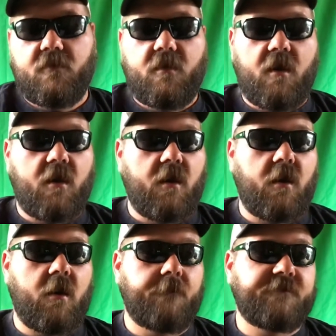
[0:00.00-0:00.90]

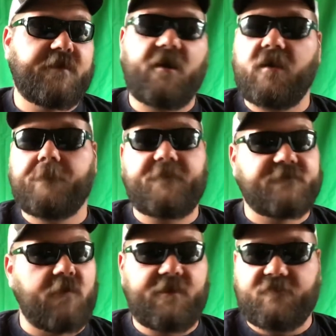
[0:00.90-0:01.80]
Cut up is
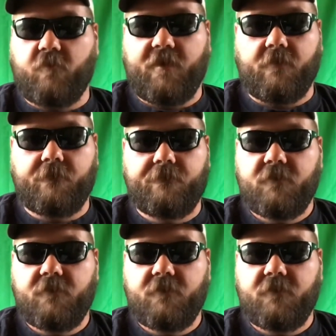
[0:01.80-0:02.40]
great as well.